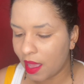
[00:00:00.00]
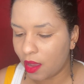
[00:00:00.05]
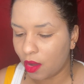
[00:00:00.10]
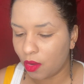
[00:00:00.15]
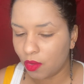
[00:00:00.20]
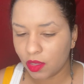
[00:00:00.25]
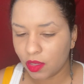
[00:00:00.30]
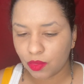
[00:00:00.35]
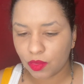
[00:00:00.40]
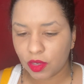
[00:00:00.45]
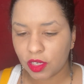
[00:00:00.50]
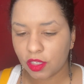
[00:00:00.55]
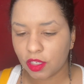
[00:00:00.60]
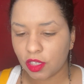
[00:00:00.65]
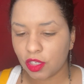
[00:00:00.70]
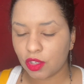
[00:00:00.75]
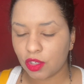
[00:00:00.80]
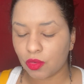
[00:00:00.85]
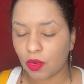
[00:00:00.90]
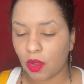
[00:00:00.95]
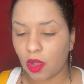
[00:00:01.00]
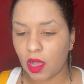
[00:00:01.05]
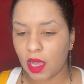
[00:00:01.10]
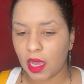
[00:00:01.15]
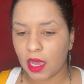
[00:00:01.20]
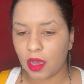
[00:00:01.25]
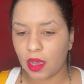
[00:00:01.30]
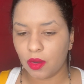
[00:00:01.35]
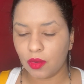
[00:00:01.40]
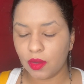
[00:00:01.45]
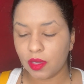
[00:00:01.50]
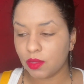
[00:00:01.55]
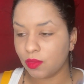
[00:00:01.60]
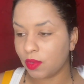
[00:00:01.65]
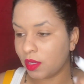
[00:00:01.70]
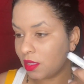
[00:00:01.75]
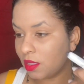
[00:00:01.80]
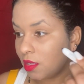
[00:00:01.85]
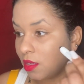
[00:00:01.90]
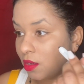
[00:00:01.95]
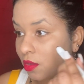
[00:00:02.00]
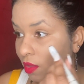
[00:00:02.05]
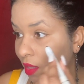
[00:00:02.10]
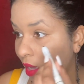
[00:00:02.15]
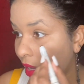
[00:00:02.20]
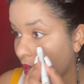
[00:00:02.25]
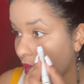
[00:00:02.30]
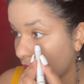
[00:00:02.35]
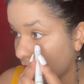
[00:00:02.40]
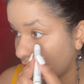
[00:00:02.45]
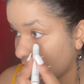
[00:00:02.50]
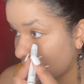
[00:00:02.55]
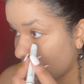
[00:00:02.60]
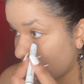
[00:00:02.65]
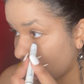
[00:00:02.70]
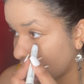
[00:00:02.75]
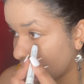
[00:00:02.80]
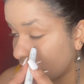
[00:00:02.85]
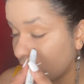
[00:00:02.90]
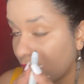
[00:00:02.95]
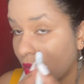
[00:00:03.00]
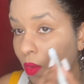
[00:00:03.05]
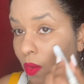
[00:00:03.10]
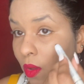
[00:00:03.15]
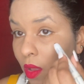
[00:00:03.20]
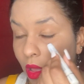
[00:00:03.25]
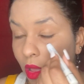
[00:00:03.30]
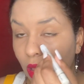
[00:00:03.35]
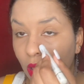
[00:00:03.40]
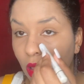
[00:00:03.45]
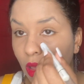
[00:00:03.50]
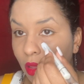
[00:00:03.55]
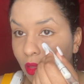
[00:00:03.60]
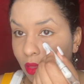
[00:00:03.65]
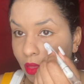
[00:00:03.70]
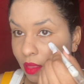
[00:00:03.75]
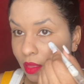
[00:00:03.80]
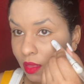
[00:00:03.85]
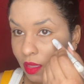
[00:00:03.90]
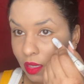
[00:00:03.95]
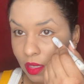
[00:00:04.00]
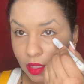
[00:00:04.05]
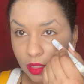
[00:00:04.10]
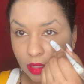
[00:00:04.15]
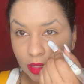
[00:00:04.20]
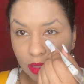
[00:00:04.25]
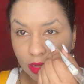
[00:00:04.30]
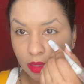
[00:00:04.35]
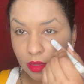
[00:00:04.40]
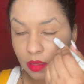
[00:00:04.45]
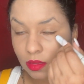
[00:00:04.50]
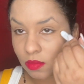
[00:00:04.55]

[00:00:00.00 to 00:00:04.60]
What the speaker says: always wanted to draw. I always wanted to do that kind of stuff. So this,